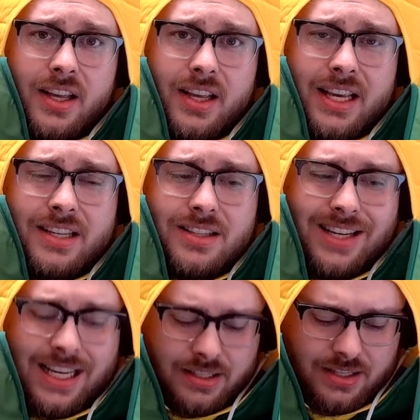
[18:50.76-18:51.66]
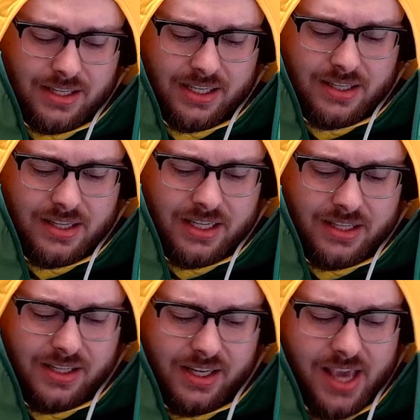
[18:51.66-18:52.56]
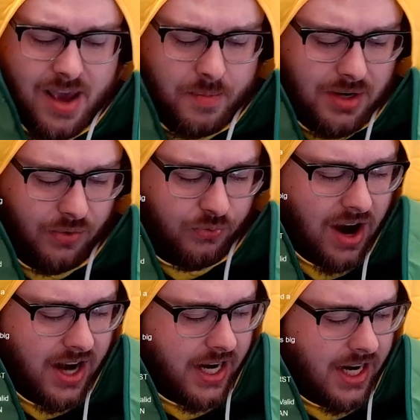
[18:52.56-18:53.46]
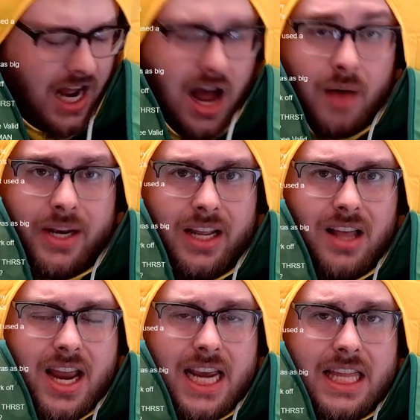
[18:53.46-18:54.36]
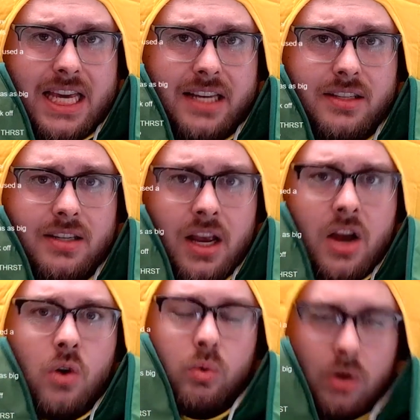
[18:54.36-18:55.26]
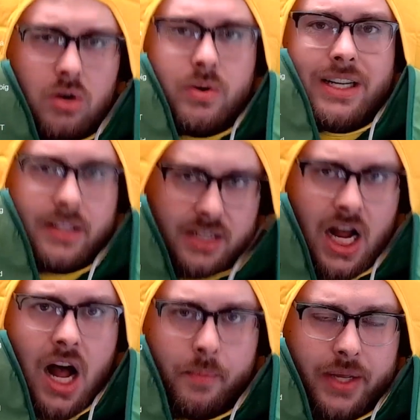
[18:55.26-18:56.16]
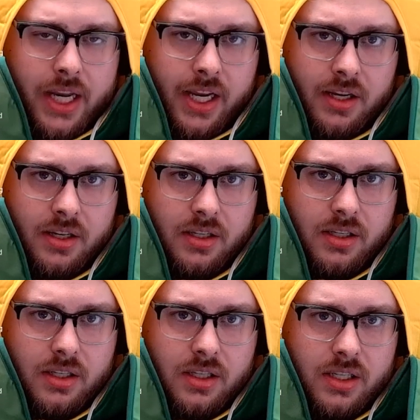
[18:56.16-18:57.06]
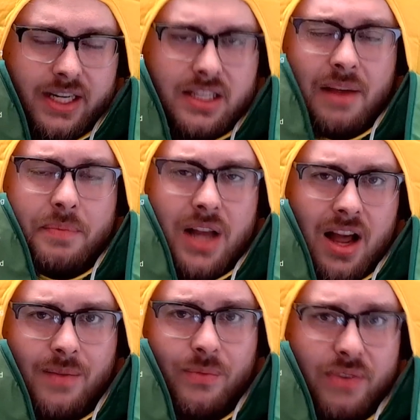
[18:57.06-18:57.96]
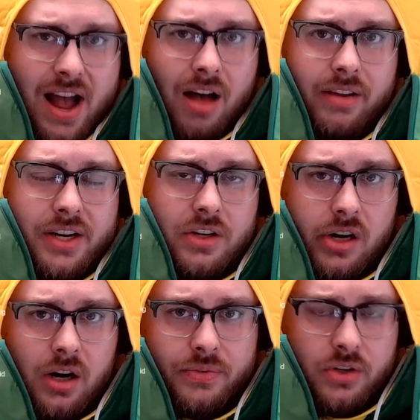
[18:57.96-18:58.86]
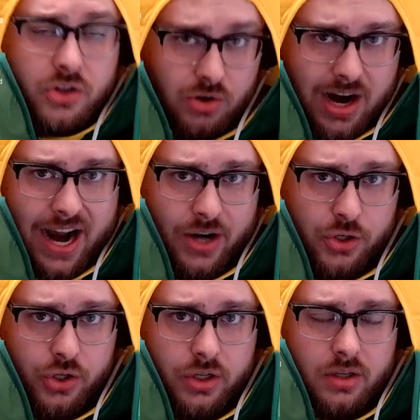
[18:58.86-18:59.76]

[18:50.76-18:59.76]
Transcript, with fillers: is is is is him defining comedy like this ruins comedy. Except I'm valid and TERFs are trash.